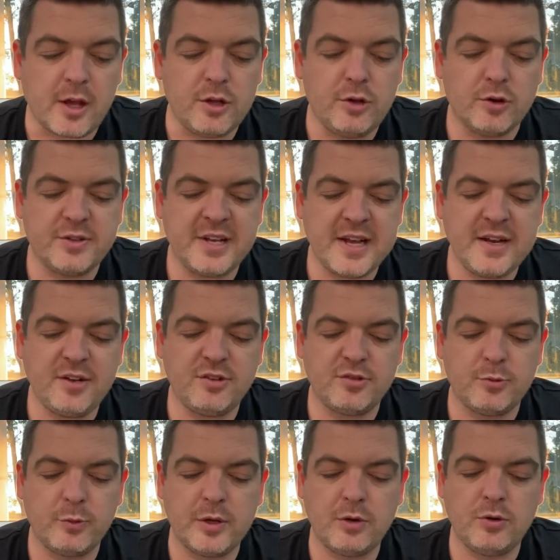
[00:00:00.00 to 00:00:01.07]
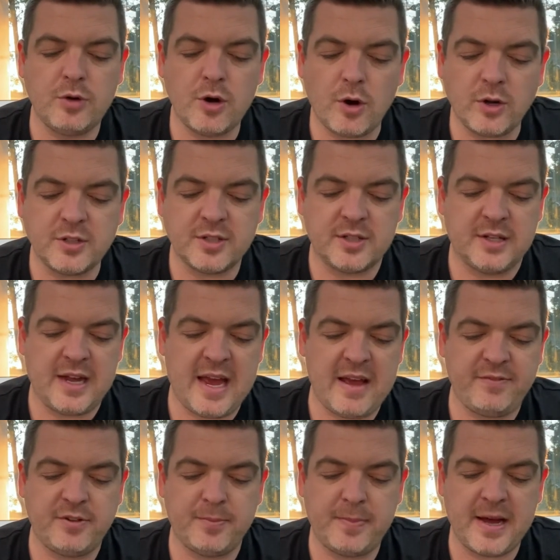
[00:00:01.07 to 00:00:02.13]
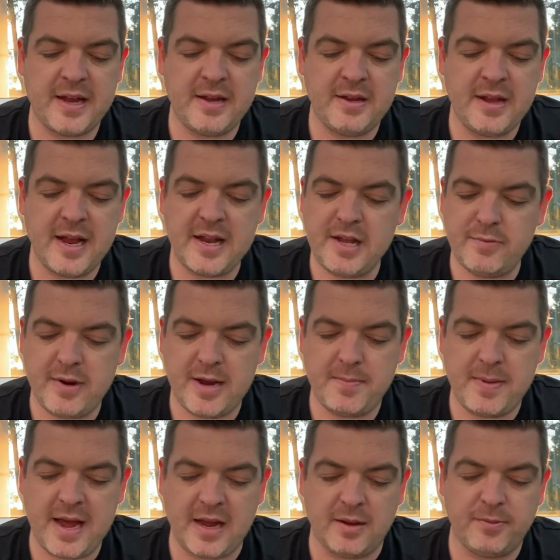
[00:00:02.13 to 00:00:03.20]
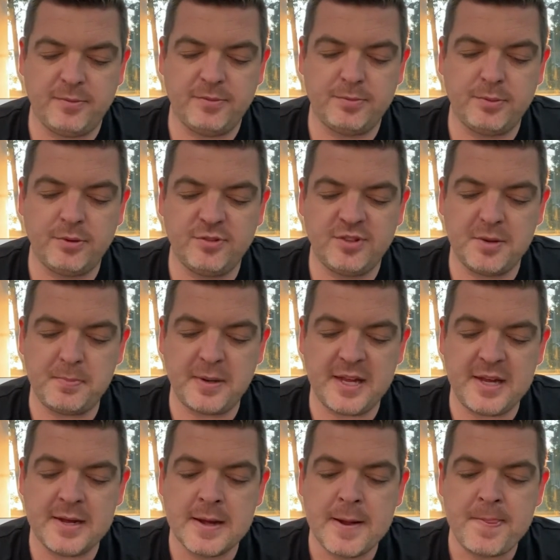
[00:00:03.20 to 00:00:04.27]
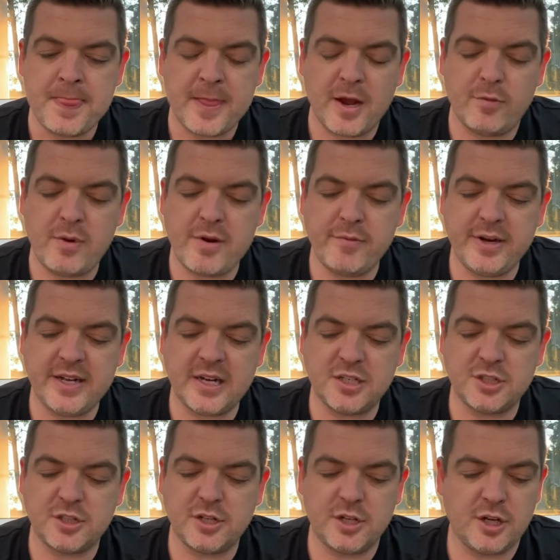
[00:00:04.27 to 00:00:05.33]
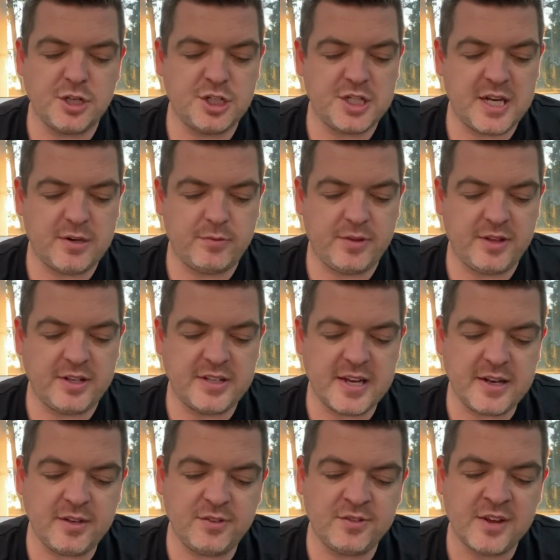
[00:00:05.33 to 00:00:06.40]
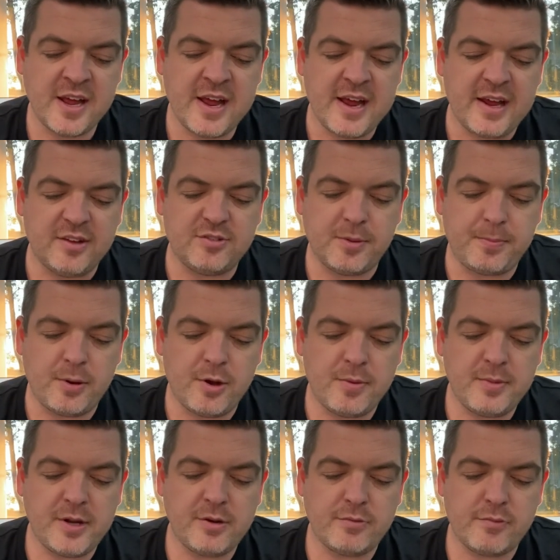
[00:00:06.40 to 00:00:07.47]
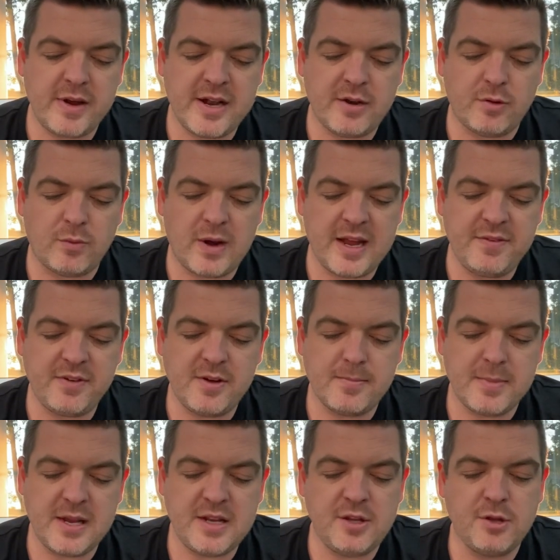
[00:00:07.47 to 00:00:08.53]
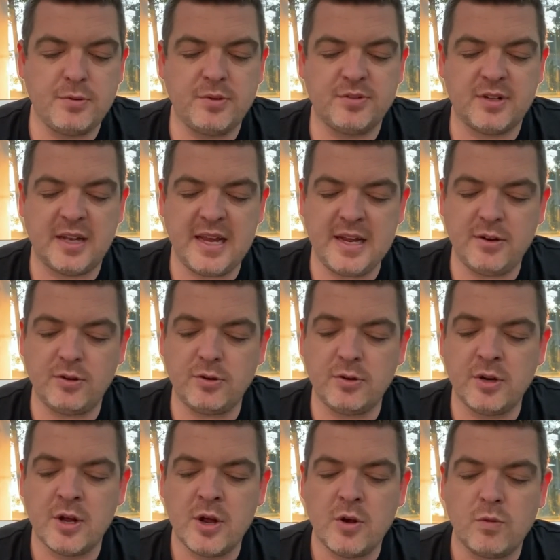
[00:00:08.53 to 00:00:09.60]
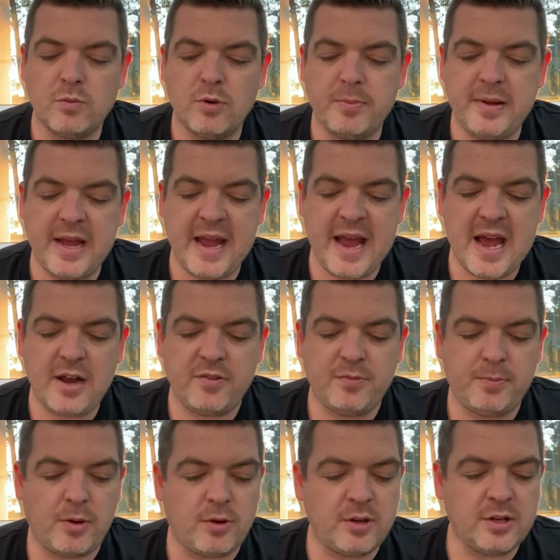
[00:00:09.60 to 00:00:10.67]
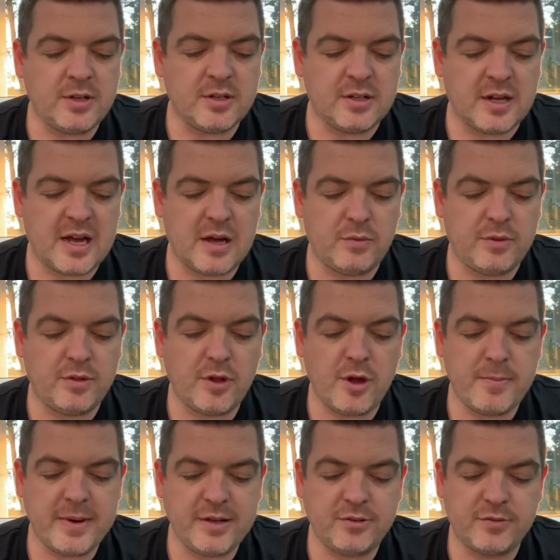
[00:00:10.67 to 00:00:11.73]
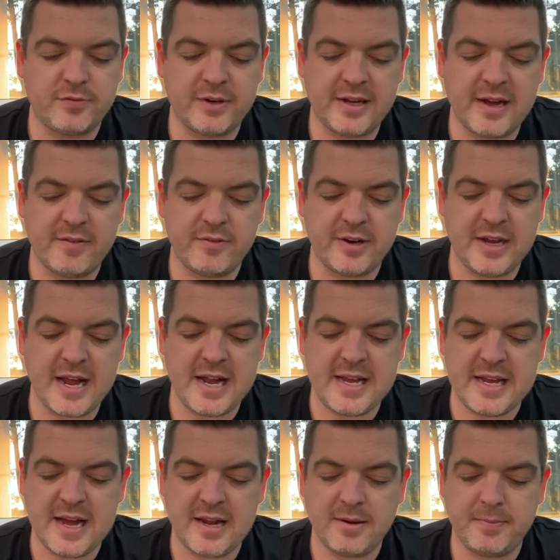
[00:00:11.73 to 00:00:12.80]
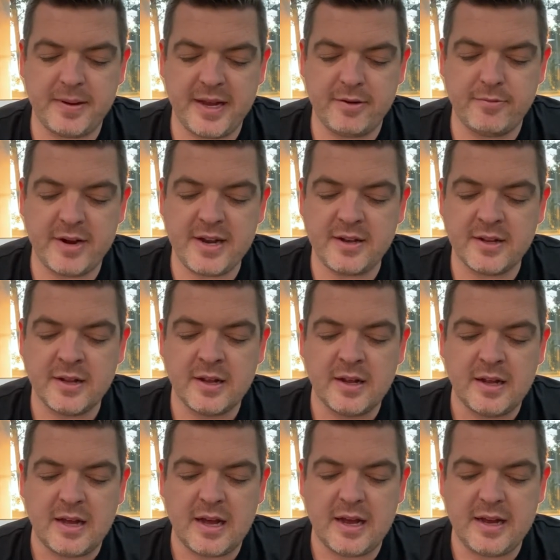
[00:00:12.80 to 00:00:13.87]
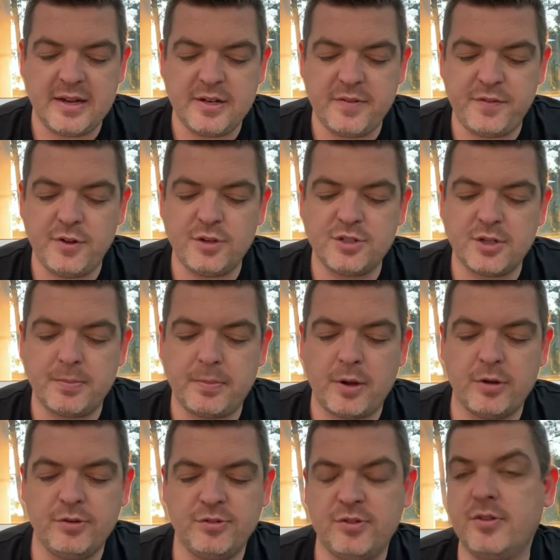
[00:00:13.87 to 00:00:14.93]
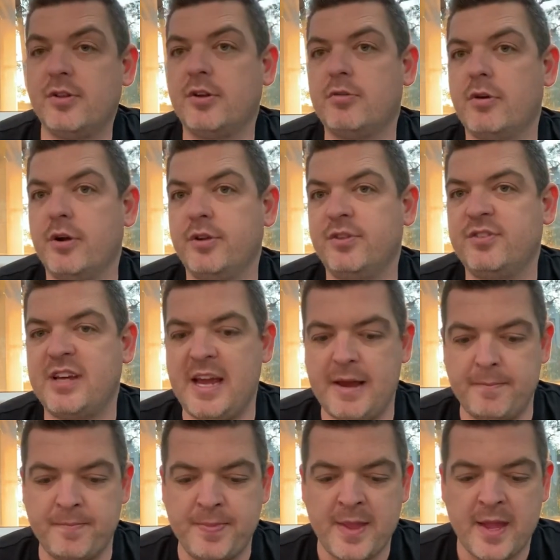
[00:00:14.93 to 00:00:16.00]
Your tenants will not have to pay any rent back. Put simply, a rent reduction negotiated with your tenants is a permanent rent waiver, meaning you as a landlord will be out of pocket with no means of recovering any unpaid rent in the future post the corona scam.